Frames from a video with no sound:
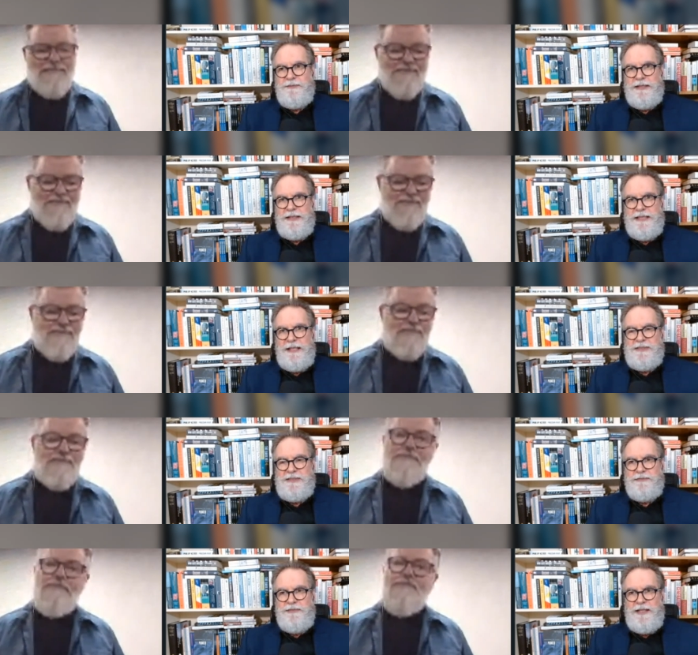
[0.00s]
Speaker 1: when it comes
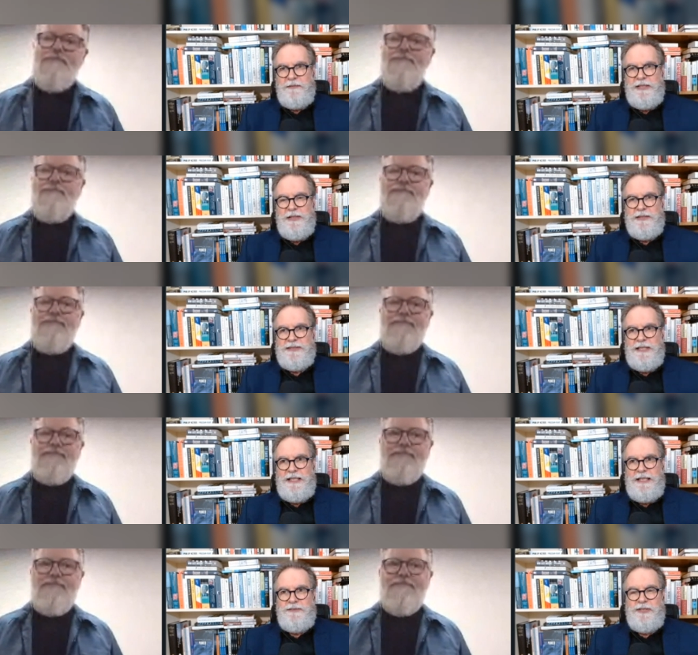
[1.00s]
to fun because I,
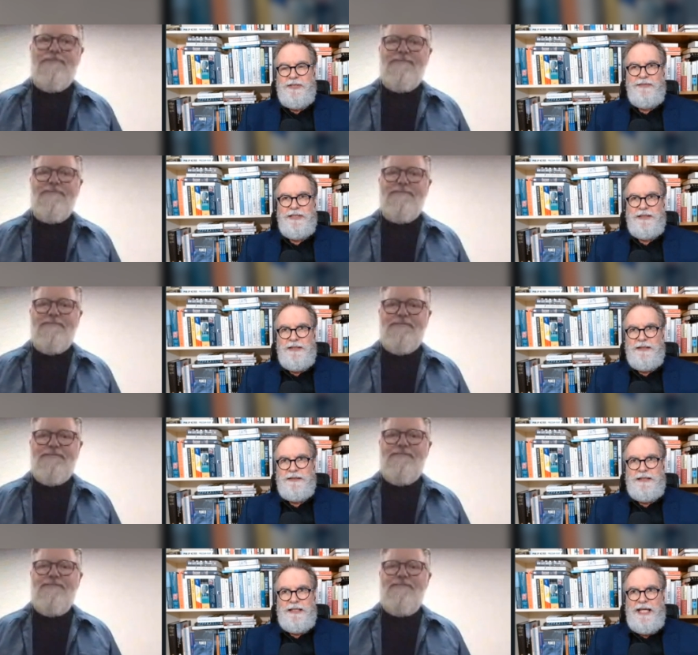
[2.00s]
I travel a lot.
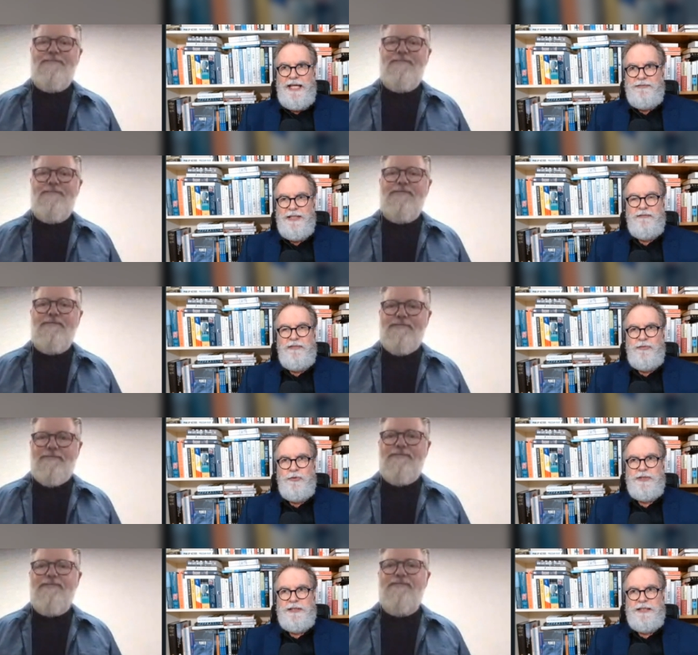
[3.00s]
I have done for
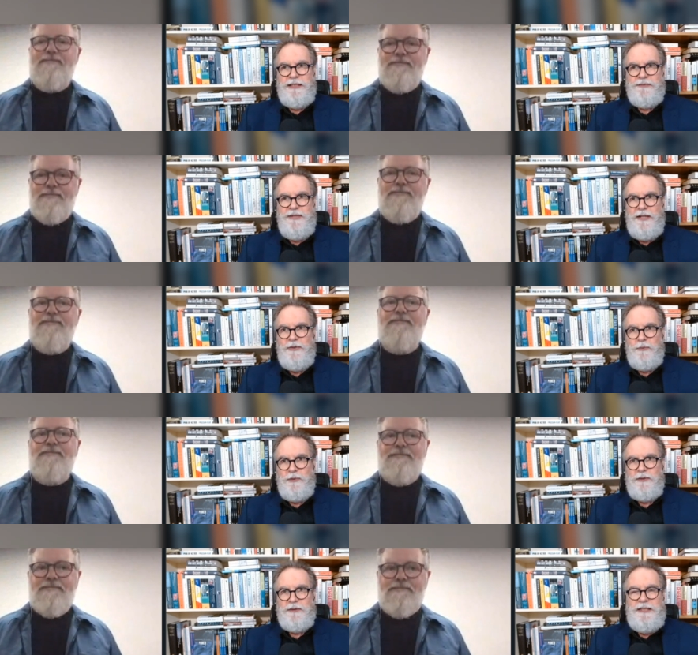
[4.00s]
40 years around the
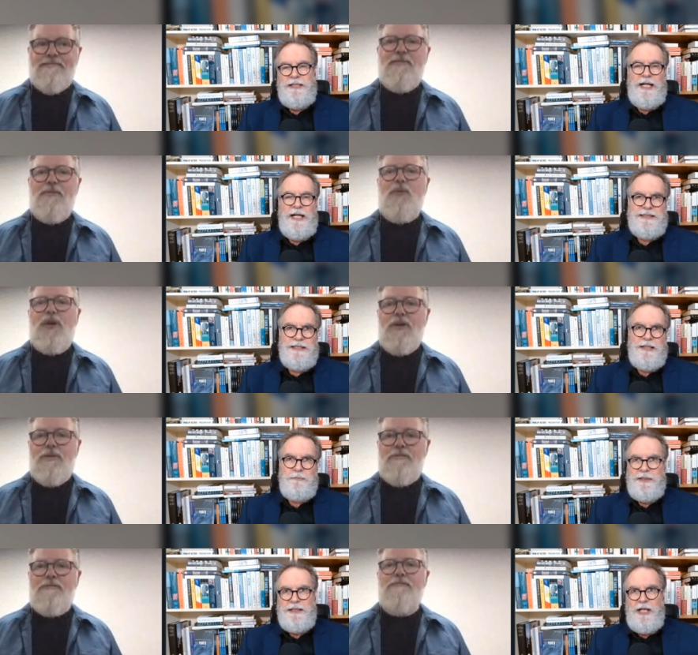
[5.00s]
world. Wow. I just like
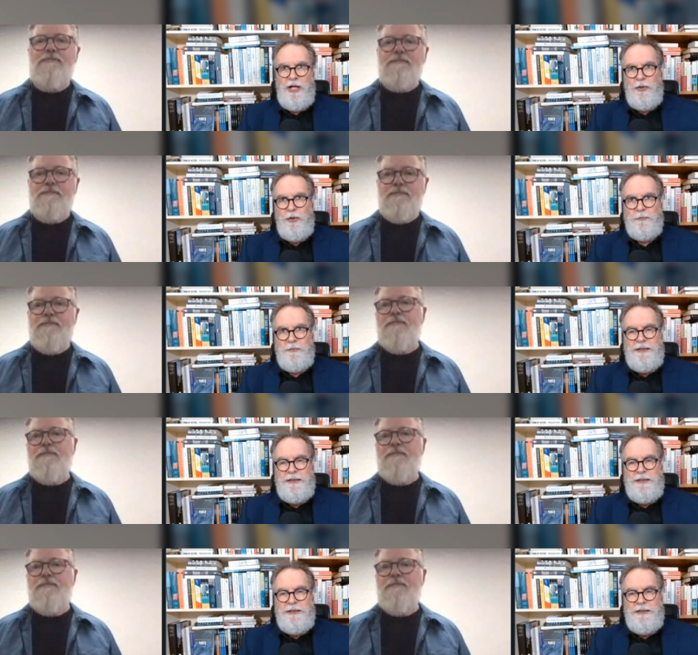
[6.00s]
being at home.